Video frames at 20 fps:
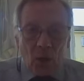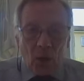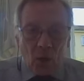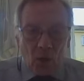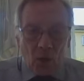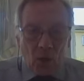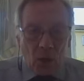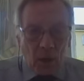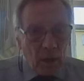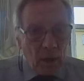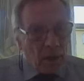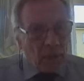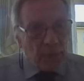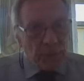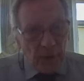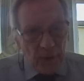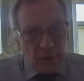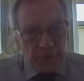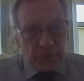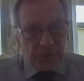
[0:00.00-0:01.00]
Or you
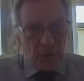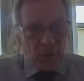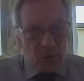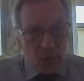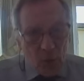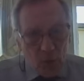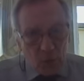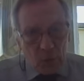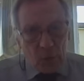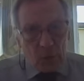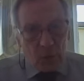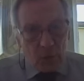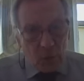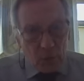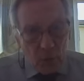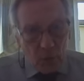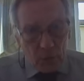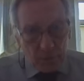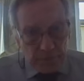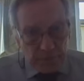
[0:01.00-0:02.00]
go to your local
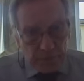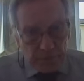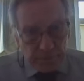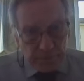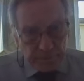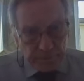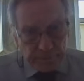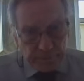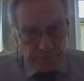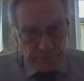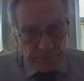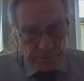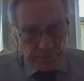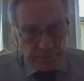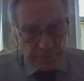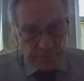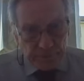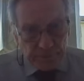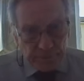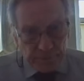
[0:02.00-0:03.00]
dolmen,
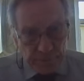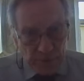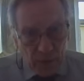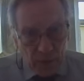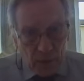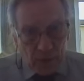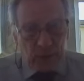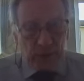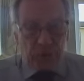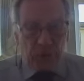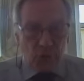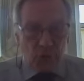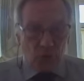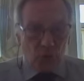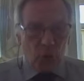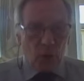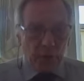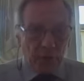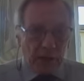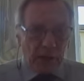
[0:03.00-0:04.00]
which are
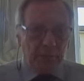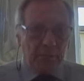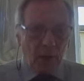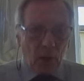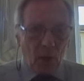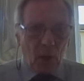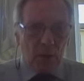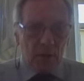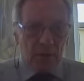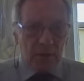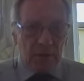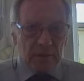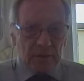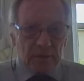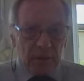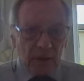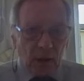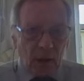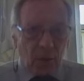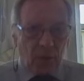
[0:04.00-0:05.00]
two big boulders
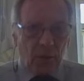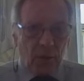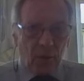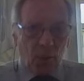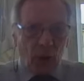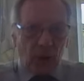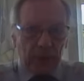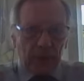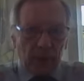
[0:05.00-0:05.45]
with one